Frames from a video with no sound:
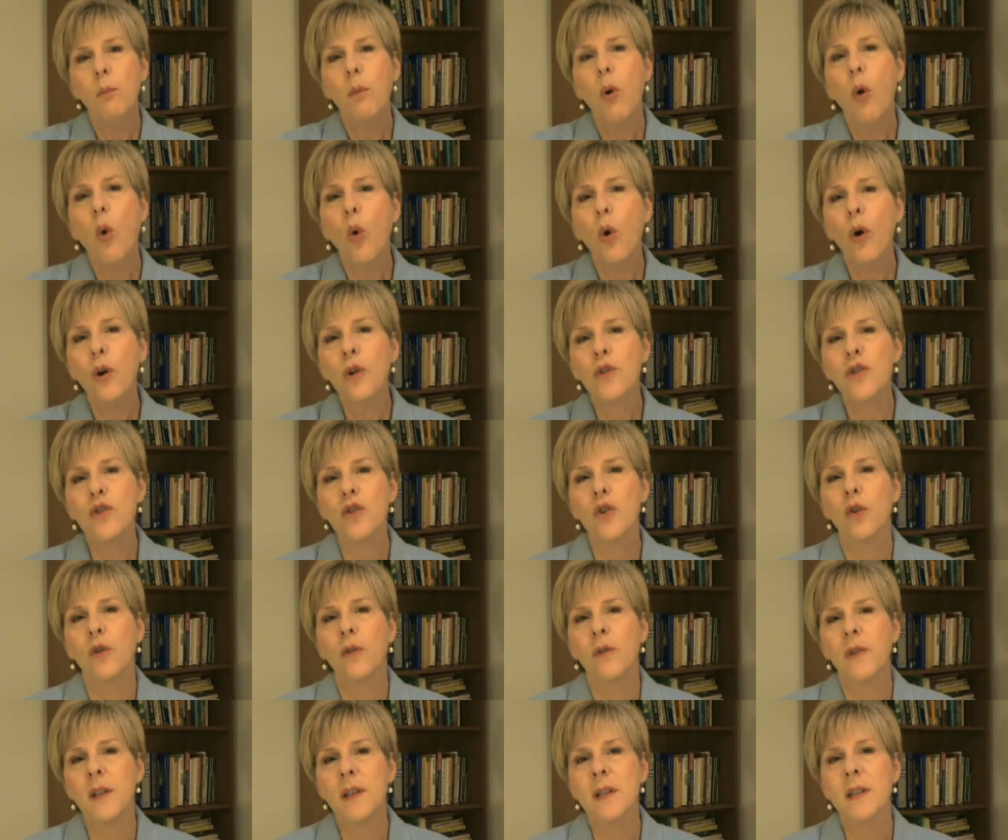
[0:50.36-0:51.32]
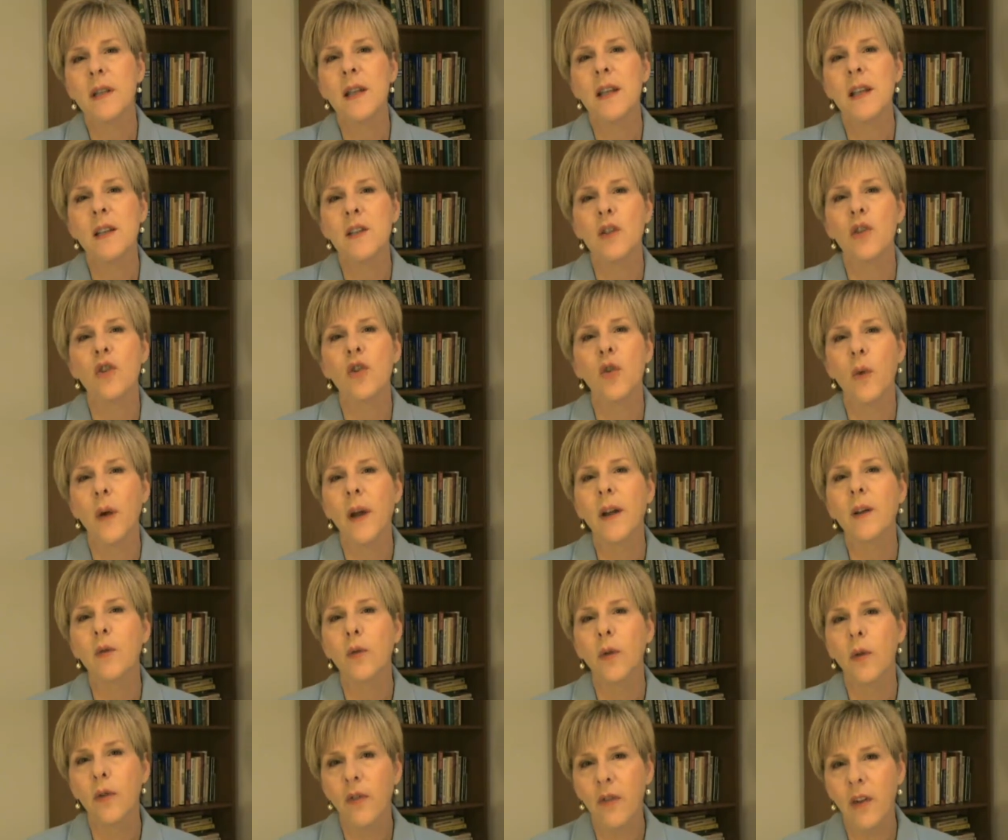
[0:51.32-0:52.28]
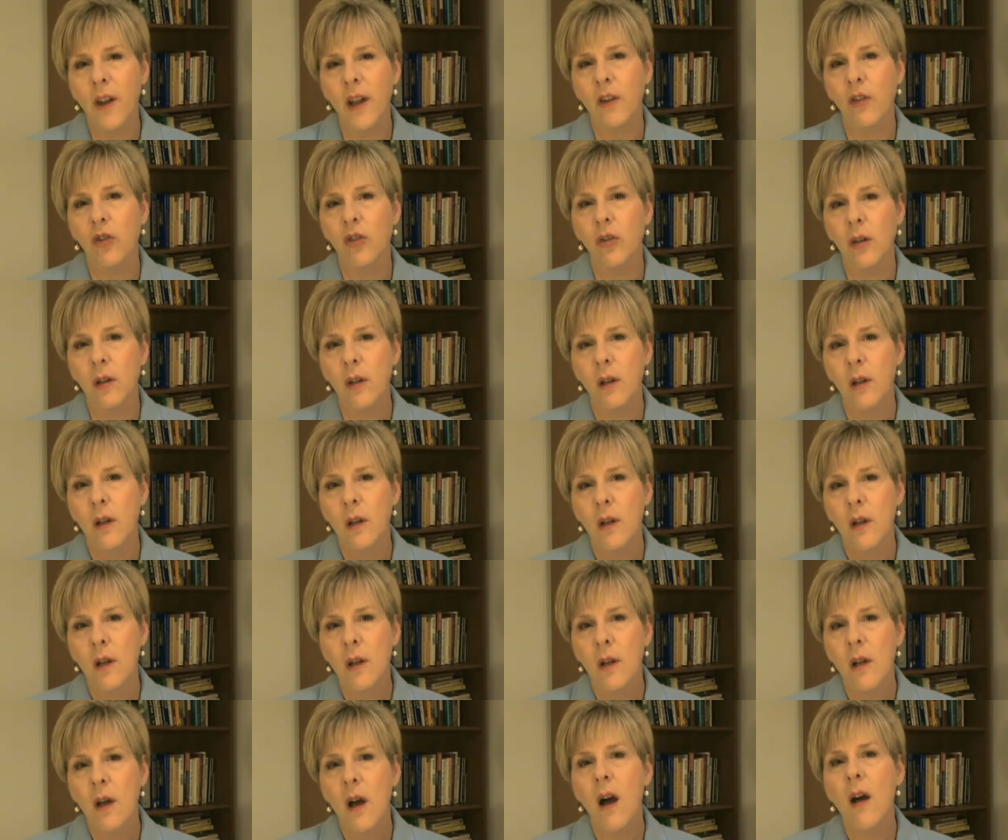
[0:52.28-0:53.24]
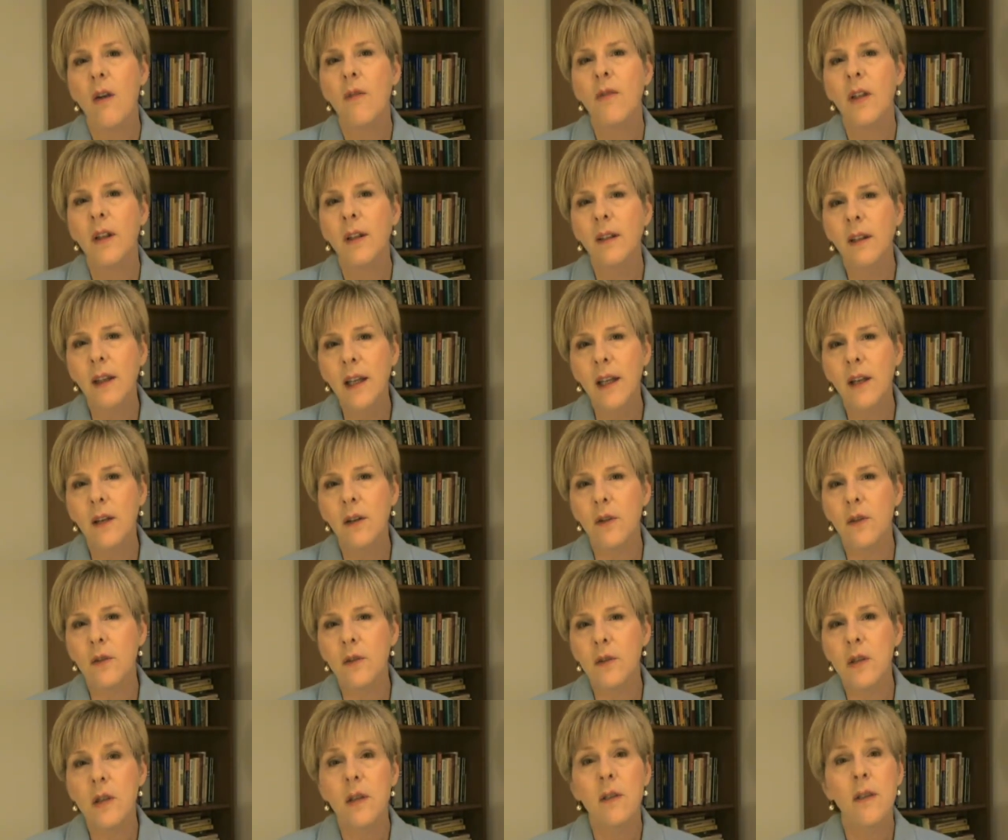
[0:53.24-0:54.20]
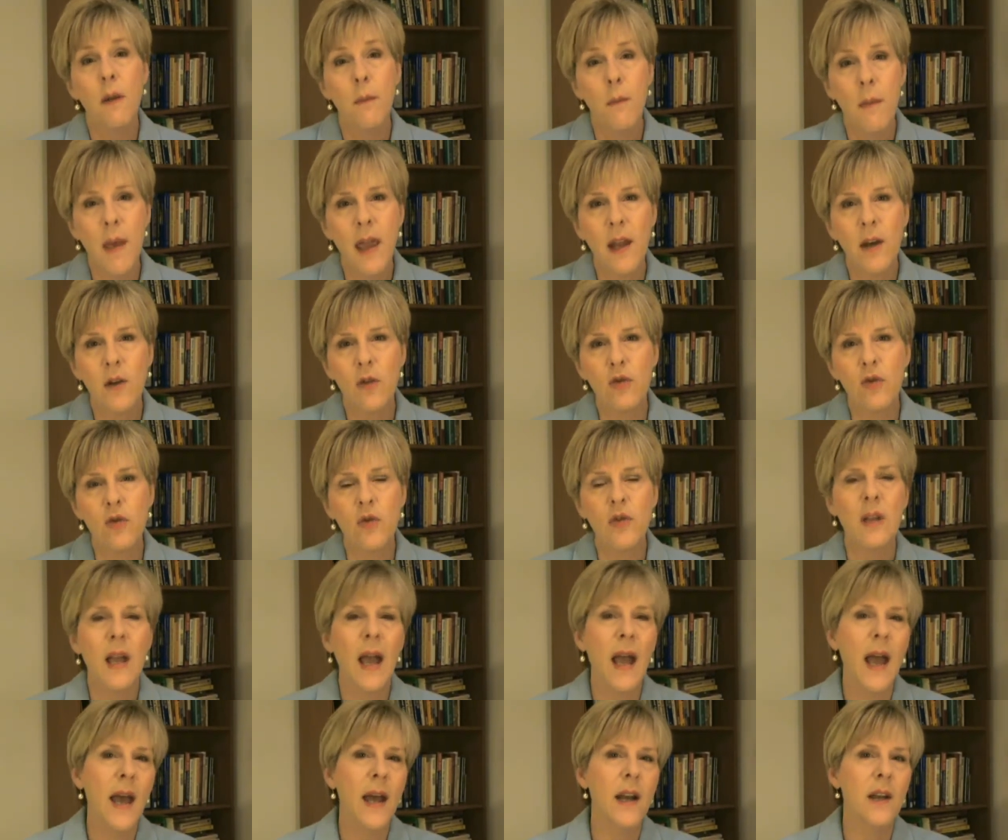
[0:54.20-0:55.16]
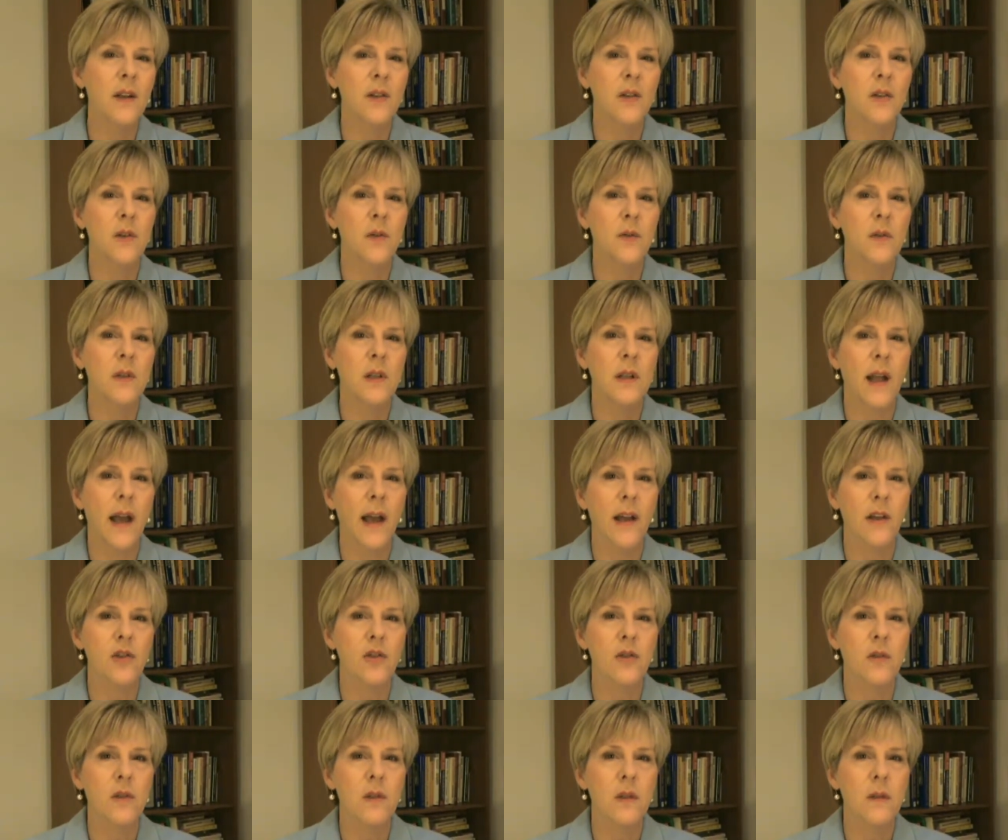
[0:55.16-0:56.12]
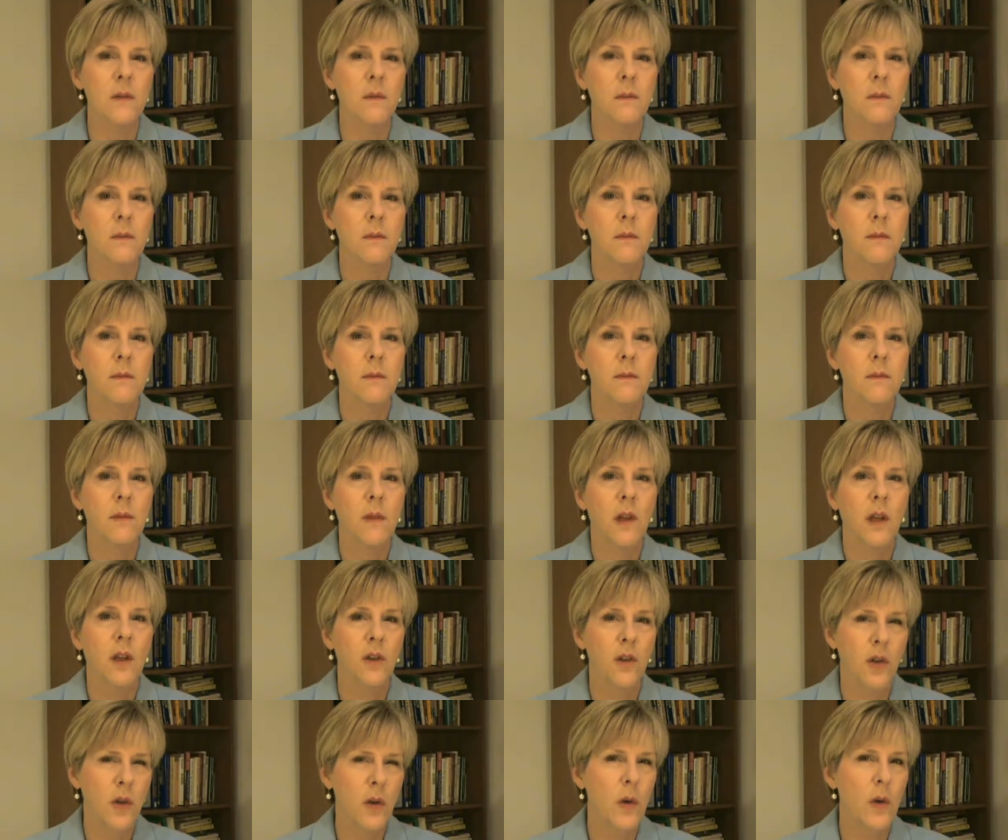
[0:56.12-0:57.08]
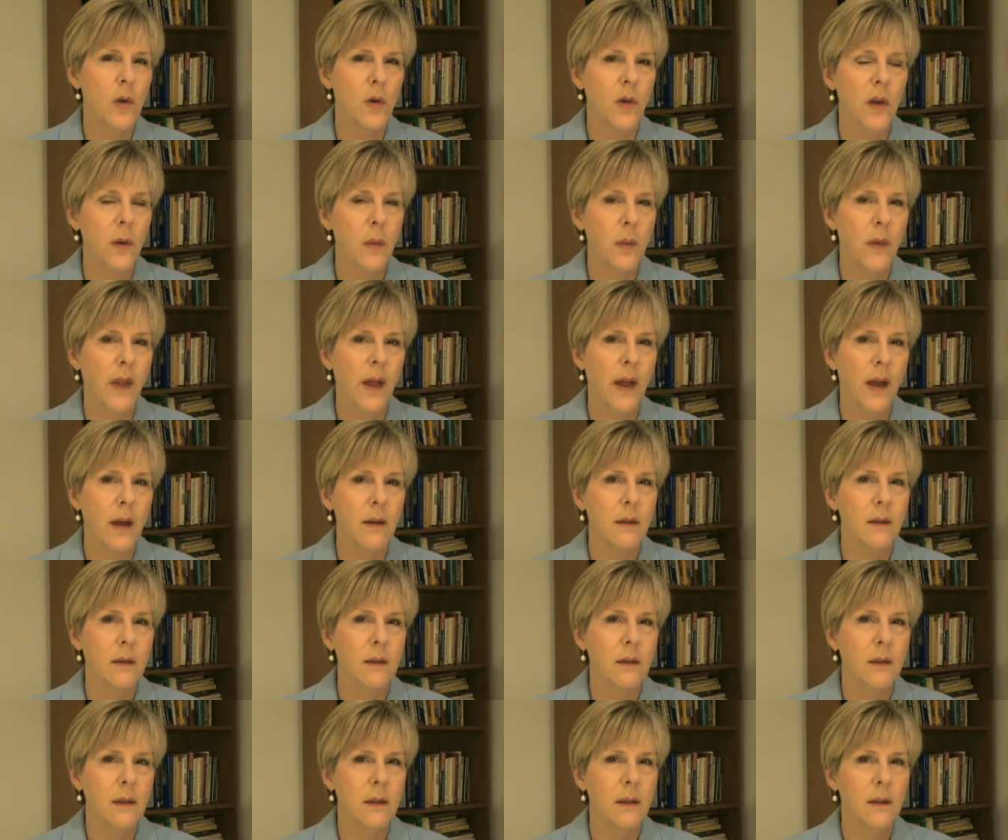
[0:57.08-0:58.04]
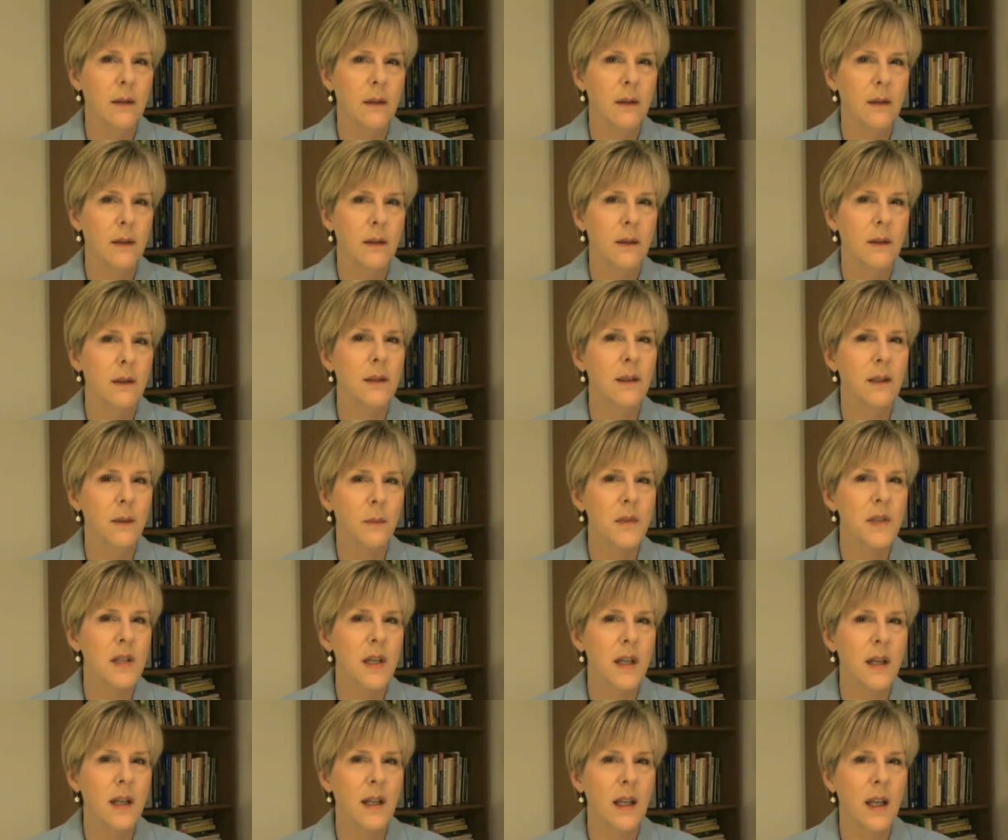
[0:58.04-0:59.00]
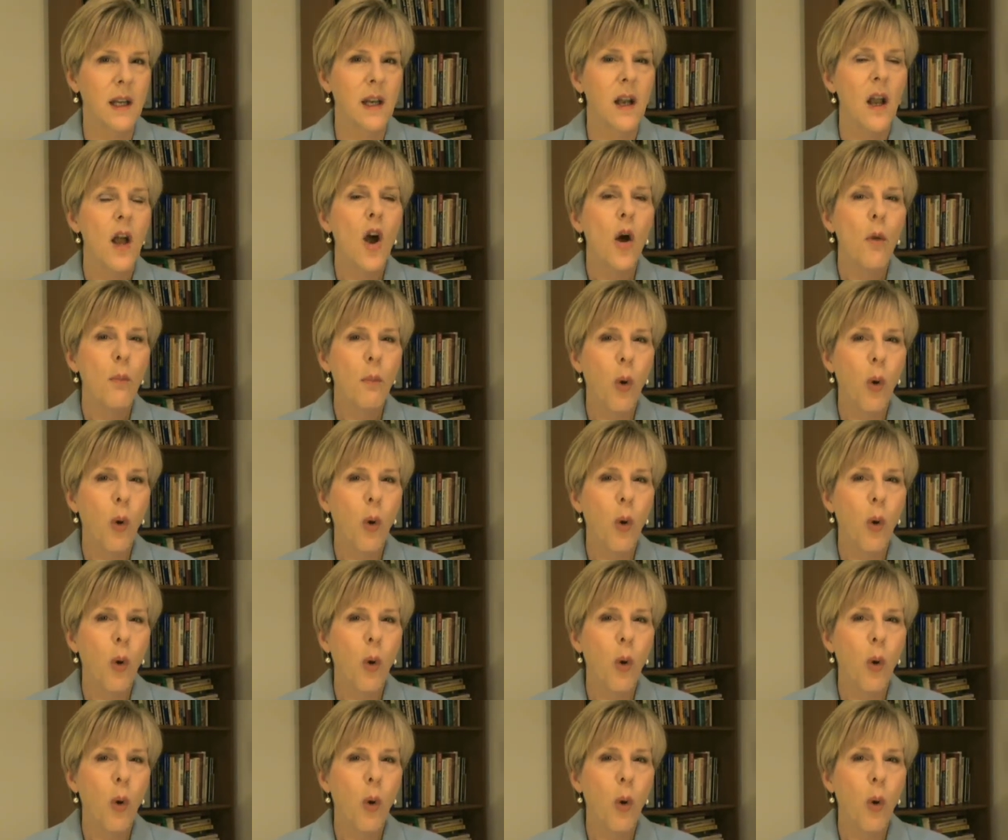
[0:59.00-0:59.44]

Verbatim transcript: Poor service is a direct reflection of the leader's, the manager's attitudes and actions. Do you agree with that? Let me say it again.